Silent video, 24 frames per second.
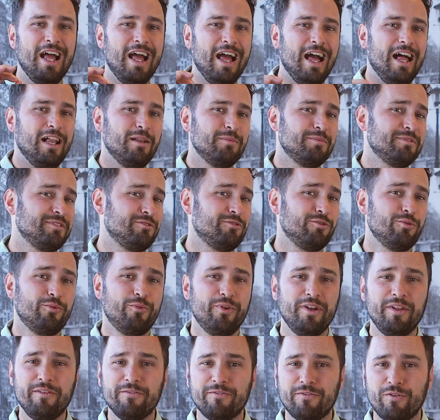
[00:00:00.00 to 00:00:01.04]
helps to
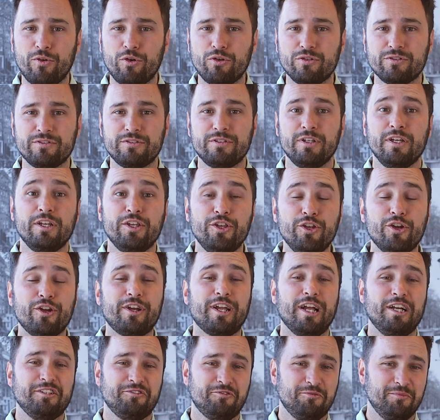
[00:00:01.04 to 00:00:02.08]
reinforce your
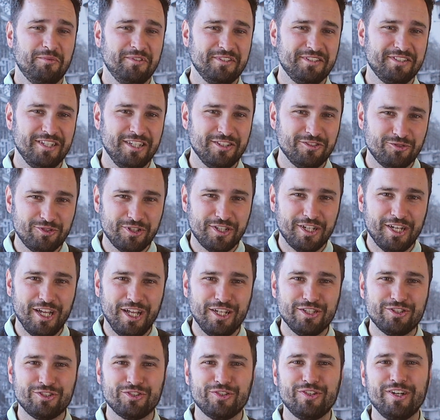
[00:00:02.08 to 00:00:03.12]
customer-centric
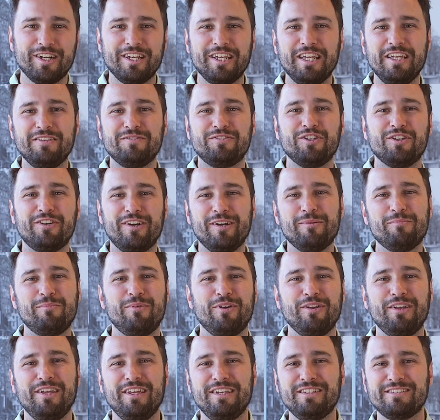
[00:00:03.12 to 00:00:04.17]
culture and gives your
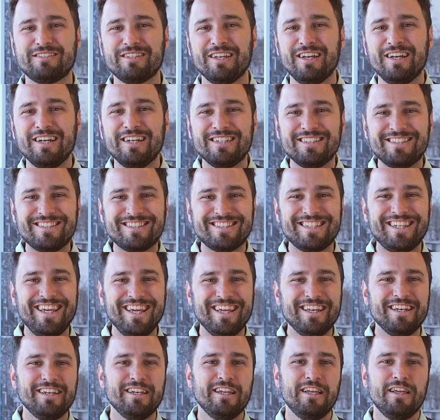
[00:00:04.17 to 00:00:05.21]
employees
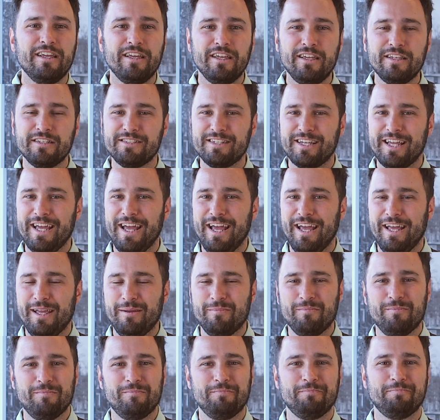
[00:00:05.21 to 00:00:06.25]
skin in the
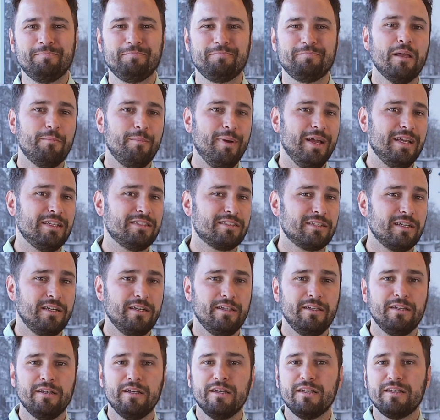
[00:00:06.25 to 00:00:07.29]
game.
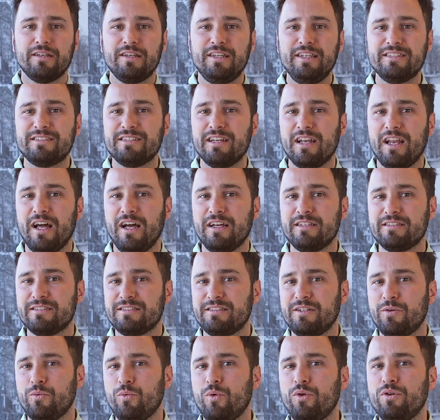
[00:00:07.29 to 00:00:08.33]
Basically, this aligns
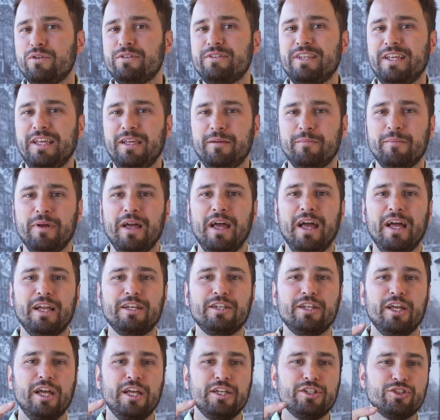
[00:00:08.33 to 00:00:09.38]
the whole team
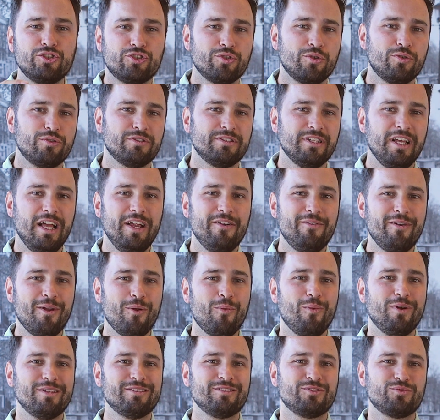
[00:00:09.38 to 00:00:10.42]
and ensures
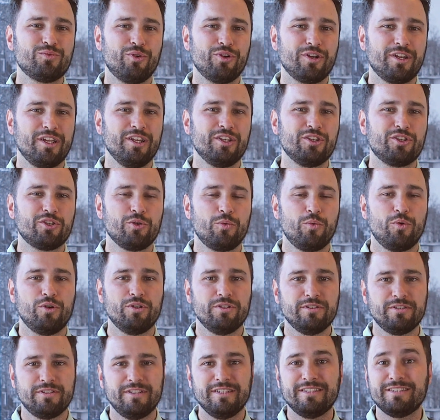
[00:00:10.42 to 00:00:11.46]
everyone's working
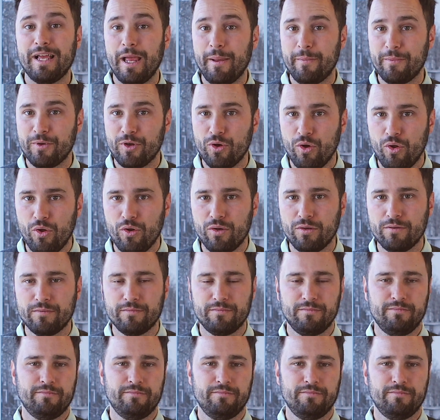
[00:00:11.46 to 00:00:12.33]
towards the same goal.